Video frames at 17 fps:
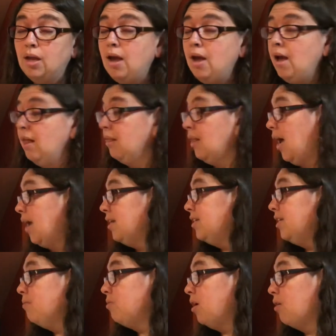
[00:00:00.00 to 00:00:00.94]
A lot of
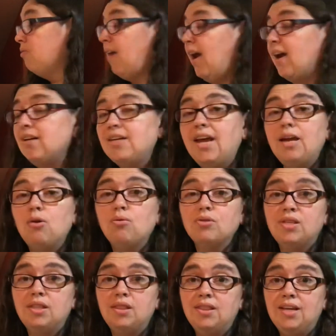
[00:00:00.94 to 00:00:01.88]
times our rectangles
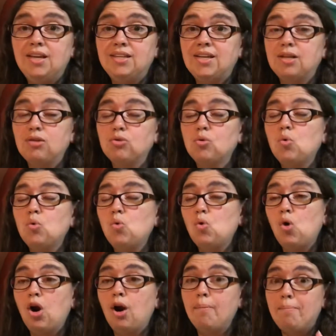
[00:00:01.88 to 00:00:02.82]
and things at
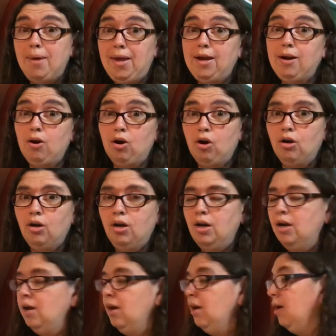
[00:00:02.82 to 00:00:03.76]
school are bigger.
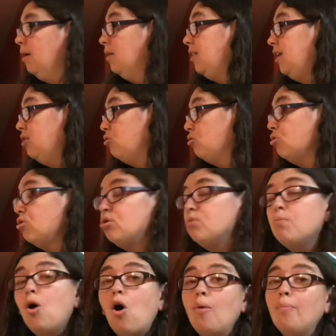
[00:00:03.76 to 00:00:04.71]
These are
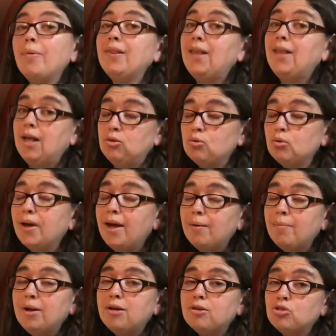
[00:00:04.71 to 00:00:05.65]
small, but that's okay
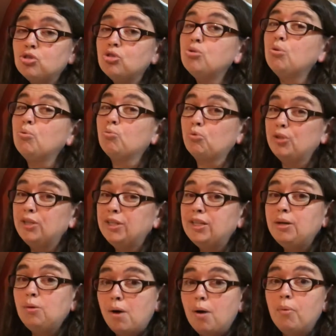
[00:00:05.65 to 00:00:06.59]
because you're doing really
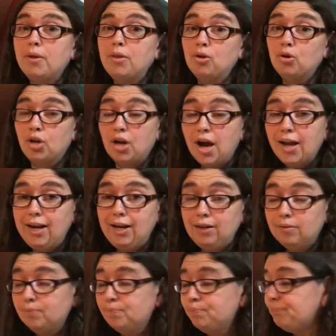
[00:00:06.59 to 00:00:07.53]
well with your cutting.
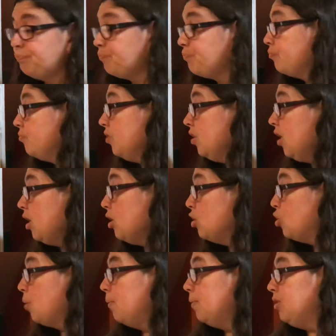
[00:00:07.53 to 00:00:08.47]

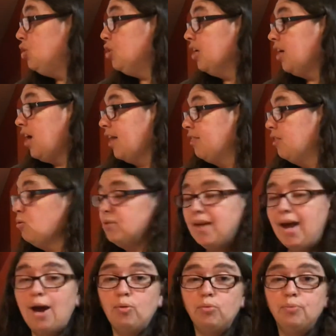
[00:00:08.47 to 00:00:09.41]
So I want you to cut those
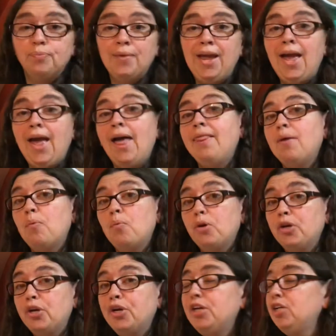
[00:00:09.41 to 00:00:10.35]
out. And then what
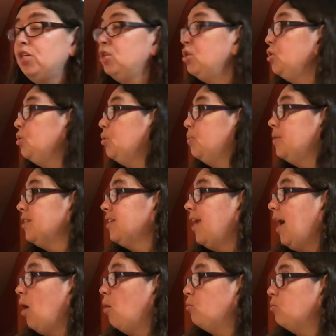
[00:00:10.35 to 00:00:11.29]
you're going to do is
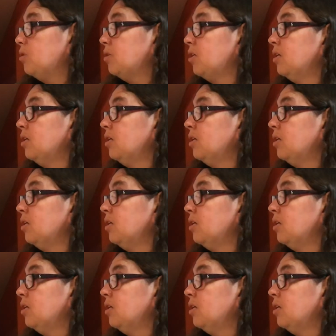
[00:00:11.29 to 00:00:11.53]
count.